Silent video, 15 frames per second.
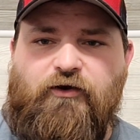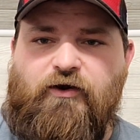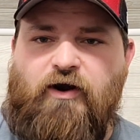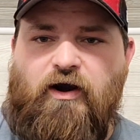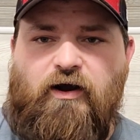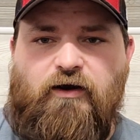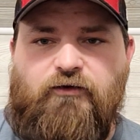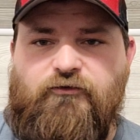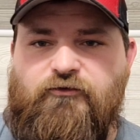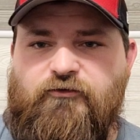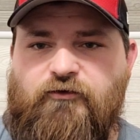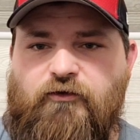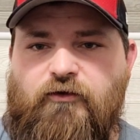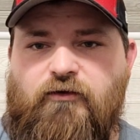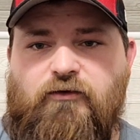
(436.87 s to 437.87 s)
cards
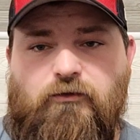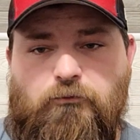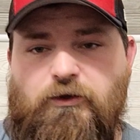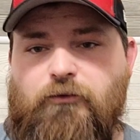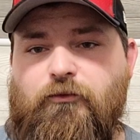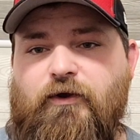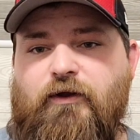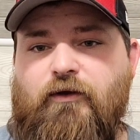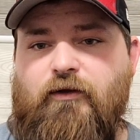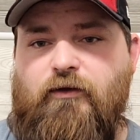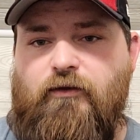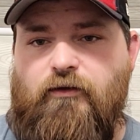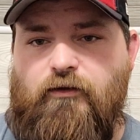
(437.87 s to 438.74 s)
to be real.